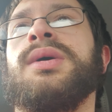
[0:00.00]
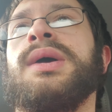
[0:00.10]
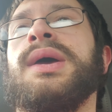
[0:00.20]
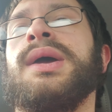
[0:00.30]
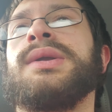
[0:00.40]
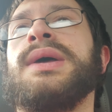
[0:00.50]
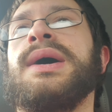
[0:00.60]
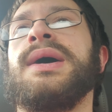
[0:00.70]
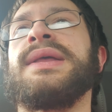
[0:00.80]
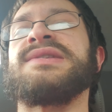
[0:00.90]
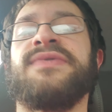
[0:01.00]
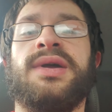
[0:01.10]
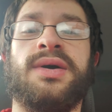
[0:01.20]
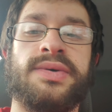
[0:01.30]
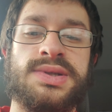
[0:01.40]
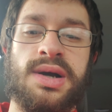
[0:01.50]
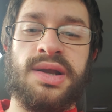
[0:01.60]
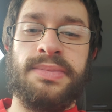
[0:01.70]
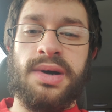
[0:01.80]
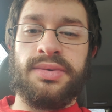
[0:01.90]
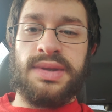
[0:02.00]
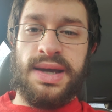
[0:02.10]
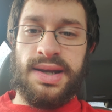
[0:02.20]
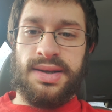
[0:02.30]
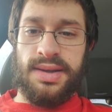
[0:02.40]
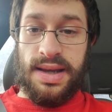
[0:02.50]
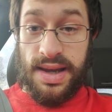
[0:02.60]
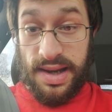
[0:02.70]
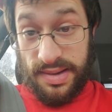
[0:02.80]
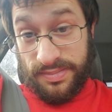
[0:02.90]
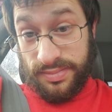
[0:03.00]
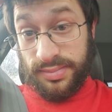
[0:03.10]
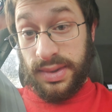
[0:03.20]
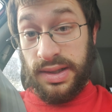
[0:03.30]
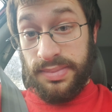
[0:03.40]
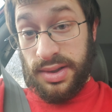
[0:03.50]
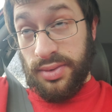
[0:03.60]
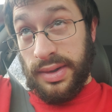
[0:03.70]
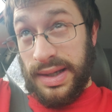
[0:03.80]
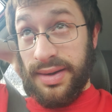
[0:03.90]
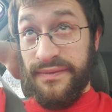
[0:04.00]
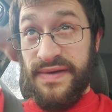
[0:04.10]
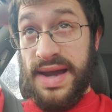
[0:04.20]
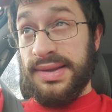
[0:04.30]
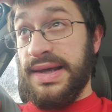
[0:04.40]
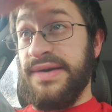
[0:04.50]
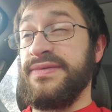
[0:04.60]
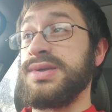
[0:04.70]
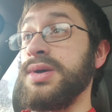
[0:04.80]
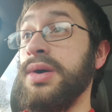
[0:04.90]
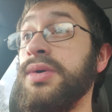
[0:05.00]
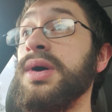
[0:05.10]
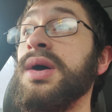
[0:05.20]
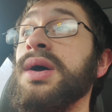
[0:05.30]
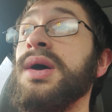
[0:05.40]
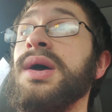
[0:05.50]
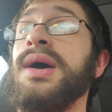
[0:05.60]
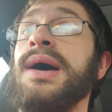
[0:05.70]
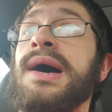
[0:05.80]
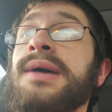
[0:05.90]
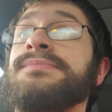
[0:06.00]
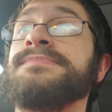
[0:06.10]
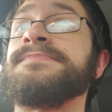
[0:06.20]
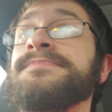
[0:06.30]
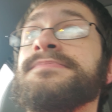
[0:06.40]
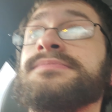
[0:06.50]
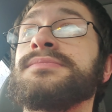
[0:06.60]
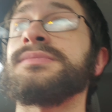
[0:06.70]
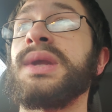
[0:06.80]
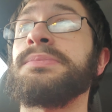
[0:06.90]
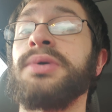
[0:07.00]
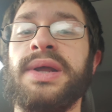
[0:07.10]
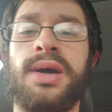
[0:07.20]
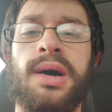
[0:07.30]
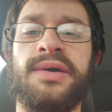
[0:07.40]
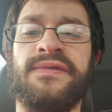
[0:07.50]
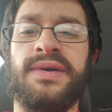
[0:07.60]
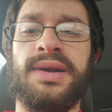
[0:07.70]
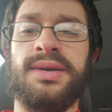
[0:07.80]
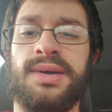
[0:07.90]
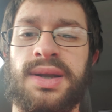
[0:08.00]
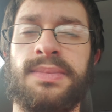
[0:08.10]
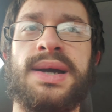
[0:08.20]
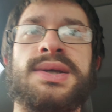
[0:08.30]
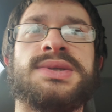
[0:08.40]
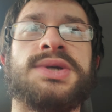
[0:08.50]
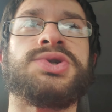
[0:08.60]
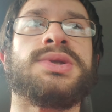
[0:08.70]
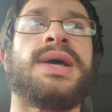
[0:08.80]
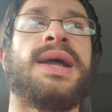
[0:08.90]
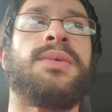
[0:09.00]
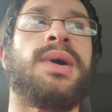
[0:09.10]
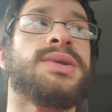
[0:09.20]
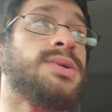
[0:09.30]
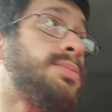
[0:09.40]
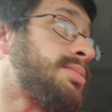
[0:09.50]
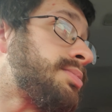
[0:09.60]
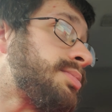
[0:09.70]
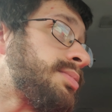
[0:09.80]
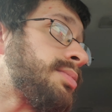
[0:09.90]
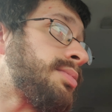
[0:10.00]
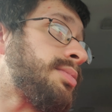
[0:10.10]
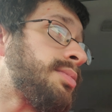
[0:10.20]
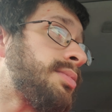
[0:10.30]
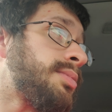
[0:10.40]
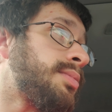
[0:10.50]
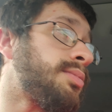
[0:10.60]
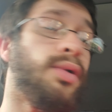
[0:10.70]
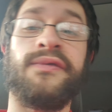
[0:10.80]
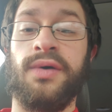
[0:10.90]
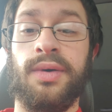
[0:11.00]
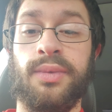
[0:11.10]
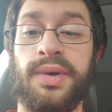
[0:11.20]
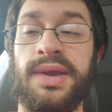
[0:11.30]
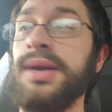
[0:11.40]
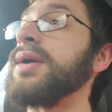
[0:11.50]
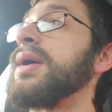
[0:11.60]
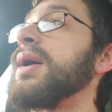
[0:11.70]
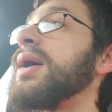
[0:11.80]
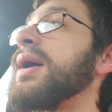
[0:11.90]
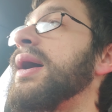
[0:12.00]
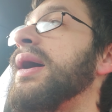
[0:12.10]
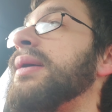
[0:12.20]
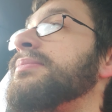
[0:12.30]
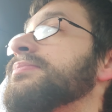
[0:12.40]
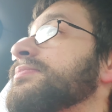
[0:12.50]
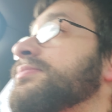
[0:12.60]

and last video I was talking about that I'm gonna be doing van life. Um, pretty confident in my decision that I want to move forward with it. Um,